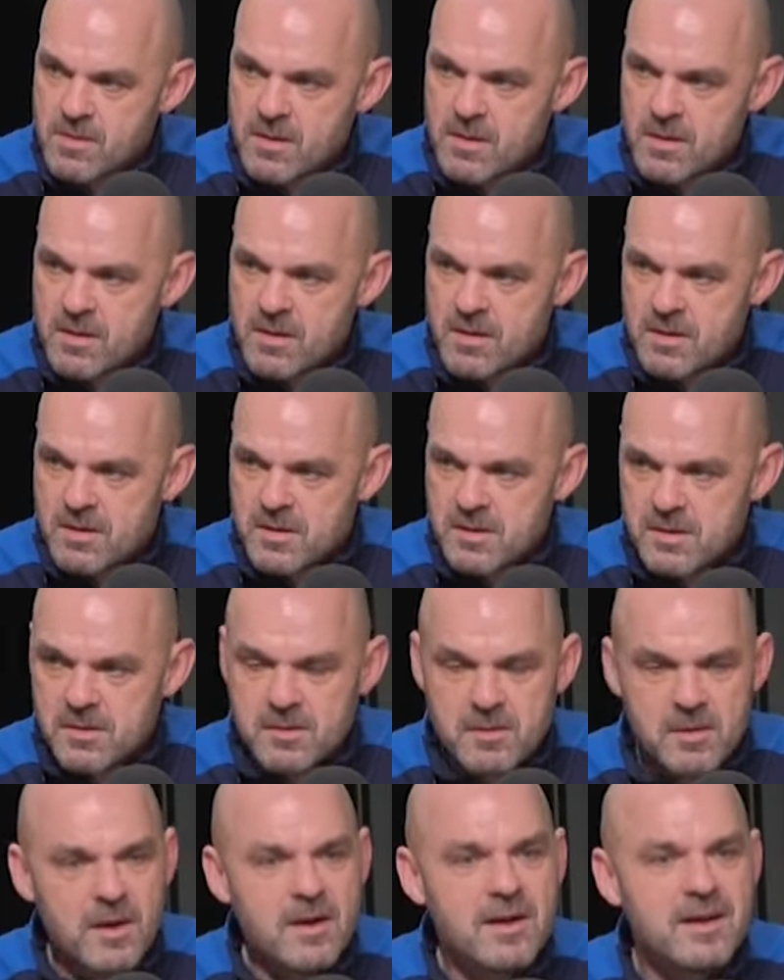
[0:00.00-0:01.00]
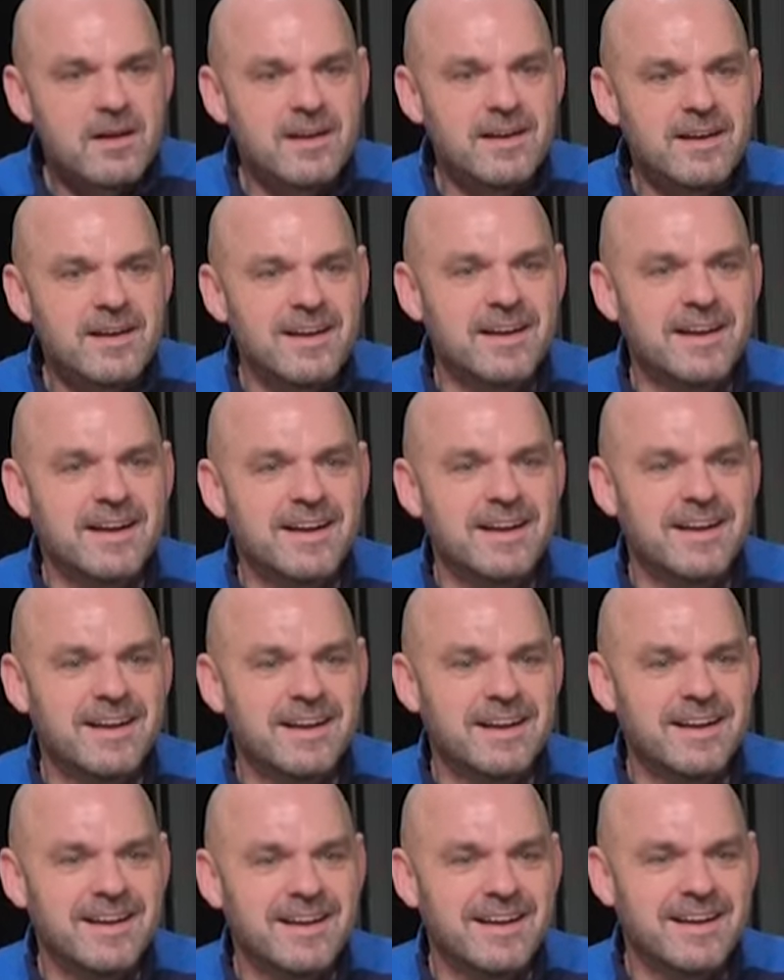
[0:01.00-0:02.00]

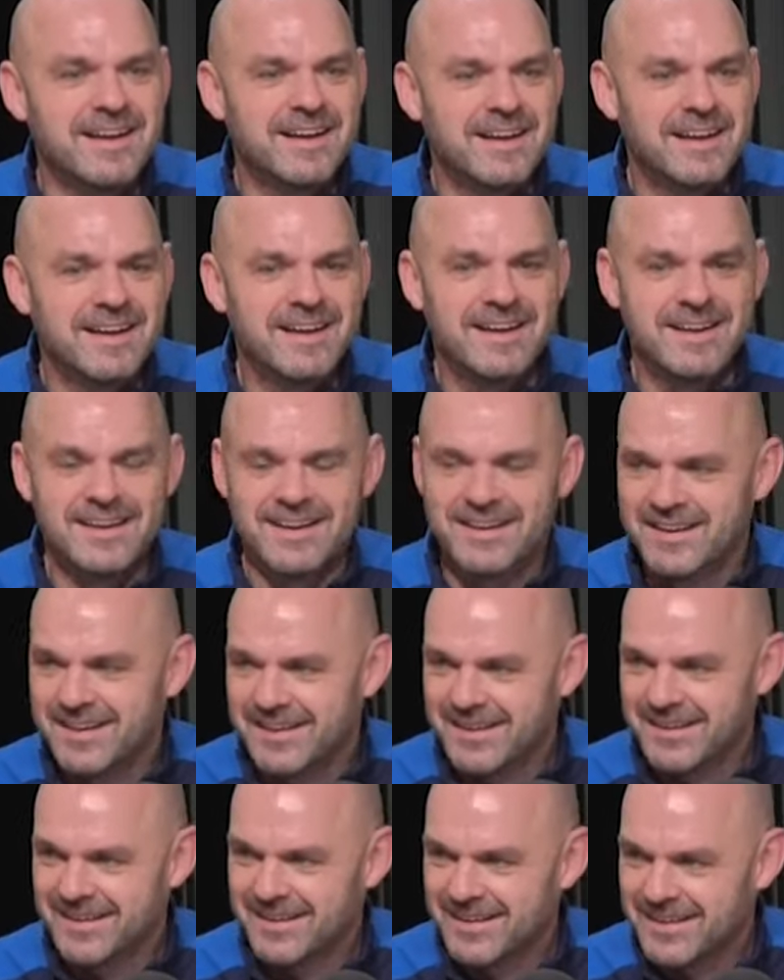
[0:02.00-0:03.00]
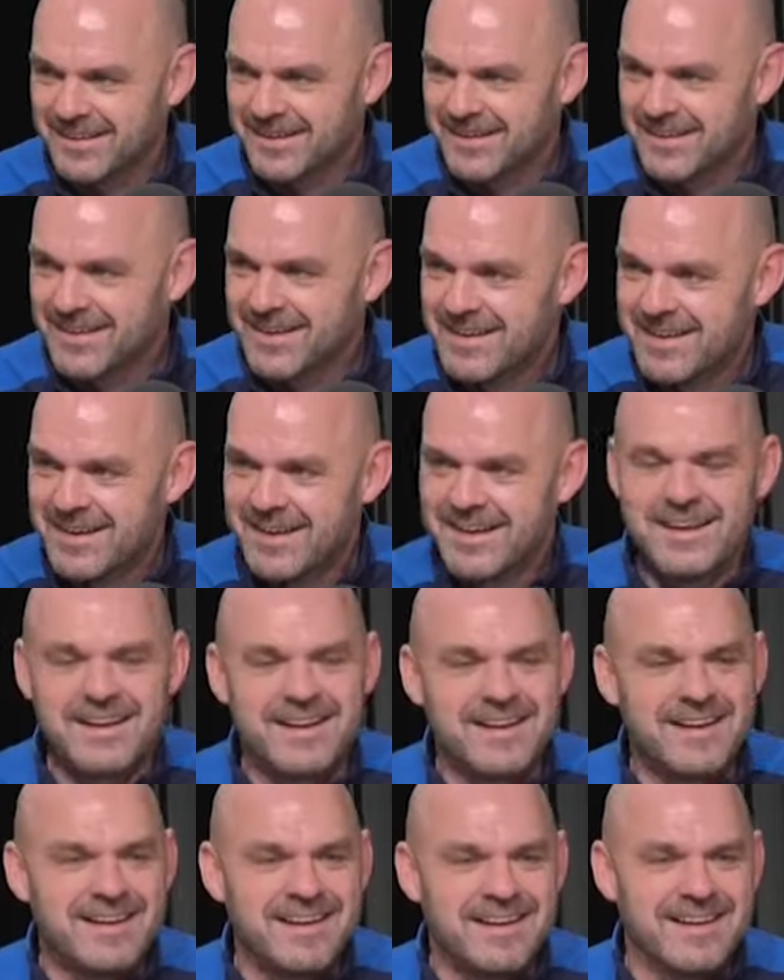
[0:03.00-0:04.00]

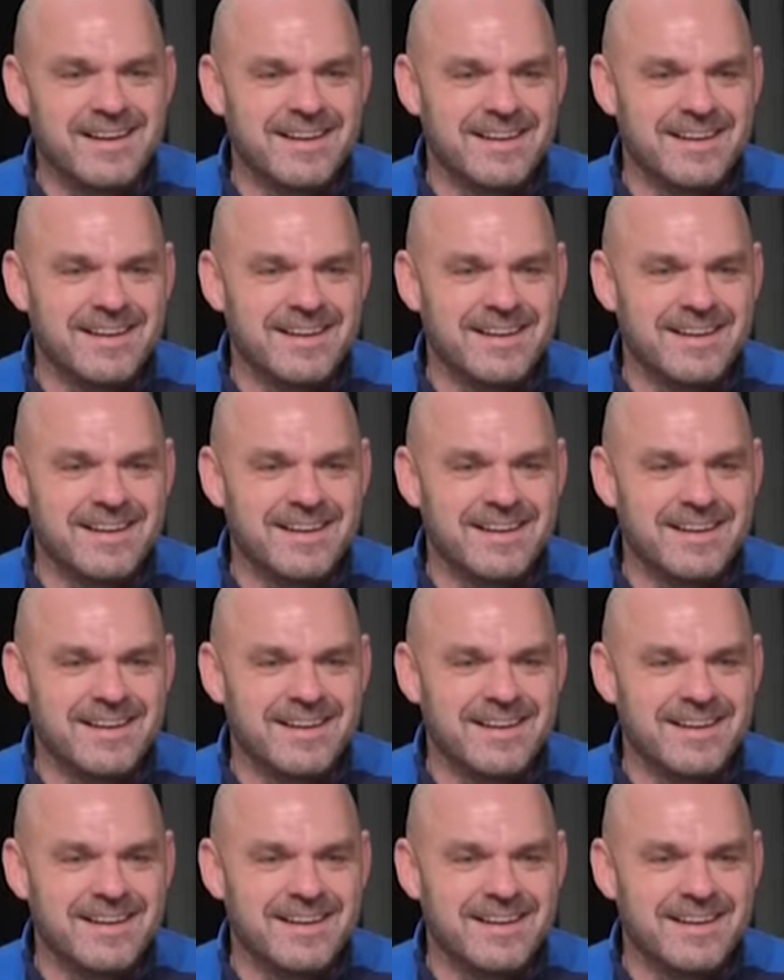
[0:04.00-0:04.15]
No words are spoken by the person on screen.